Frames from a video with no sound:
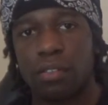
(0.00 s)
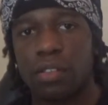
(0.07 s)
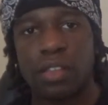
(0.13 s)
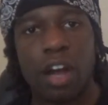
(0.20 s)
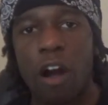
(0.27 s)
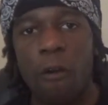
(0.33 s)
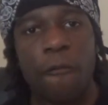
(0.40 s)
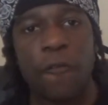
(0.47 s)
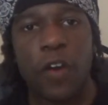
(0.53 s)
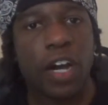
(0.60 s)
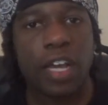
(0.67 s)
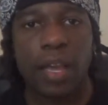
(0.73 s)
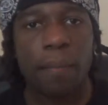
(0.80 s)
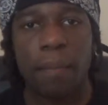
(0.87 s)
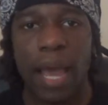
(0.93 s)
Don't
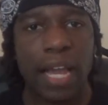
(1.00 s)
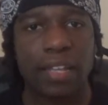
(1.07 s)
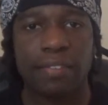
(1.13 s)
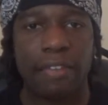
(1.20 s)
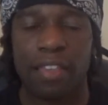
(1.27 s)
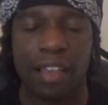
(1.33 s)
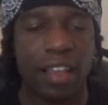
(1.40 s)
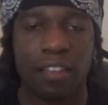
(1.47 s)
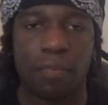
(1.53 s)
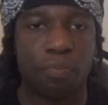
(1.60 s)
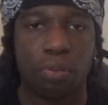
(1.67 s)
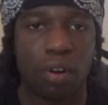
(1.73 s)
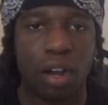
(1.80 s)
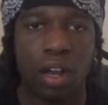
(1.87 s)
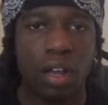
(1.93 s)
fucking make sense,
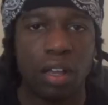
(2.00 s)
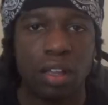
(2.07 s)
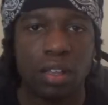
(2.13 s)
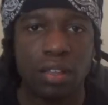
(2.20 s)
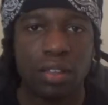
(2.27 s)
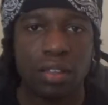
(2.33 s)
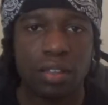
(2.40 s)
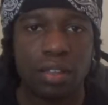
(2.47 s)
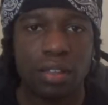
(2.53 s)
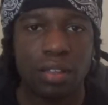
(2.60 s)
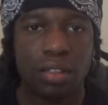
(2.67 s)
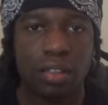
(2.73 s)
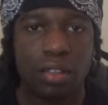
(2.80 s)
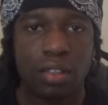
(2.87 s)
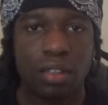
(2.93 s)
bruh.
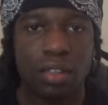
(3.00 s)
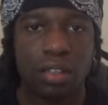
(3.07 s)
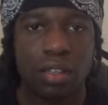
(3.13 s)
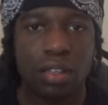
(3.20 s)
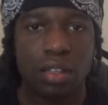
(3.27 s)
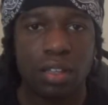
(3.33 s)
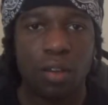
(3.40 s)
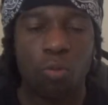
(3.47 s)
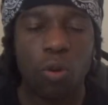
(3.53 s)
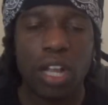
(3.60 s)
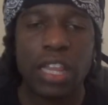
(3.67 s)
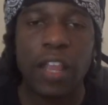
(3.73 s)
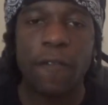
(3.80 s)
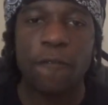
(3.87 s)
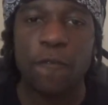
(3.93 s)

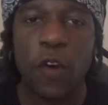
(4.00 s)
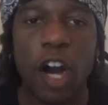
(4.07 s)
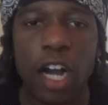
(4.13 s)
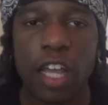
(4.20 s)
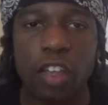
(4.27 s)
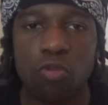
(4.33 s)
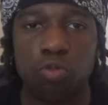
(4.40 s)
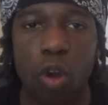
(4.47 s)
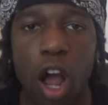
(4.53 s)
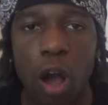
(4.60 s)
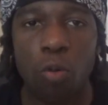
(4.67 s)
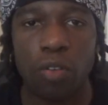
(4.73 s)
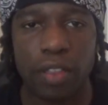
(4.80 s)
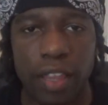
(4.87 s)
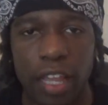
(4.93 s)
What the fuck is
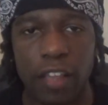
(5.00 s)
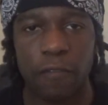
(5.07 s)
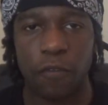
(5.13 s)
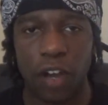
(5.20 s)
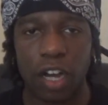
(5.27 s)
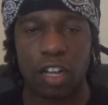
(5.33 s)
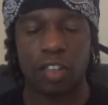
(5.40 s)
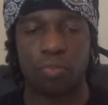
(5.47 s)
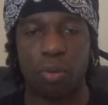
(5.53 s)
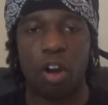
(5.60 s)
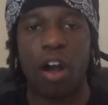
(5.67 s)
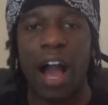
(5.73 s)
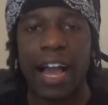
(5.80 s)
wrong with these fuckers, bro?